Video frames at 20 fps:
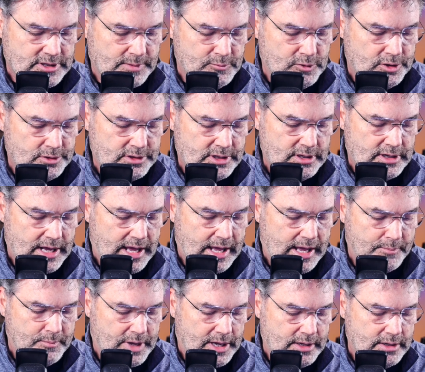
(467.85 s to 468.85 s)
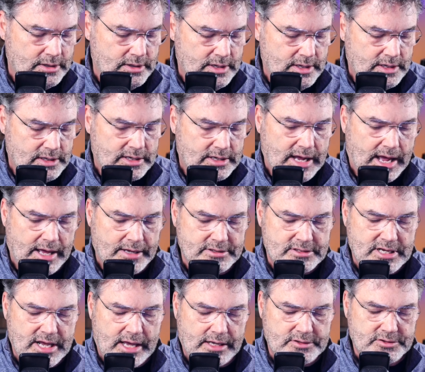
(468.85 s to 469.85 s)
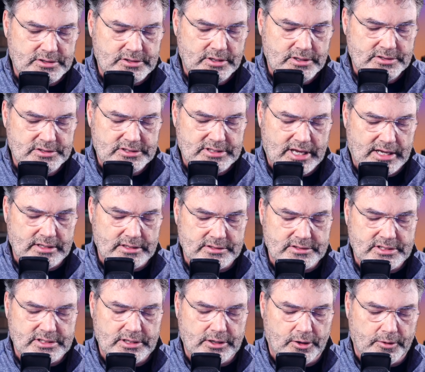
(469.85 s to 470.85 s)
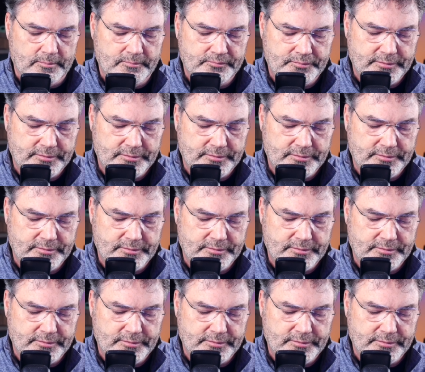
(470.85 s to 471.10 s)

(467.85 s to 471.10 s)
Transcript: I'm looking at my contacts settings here.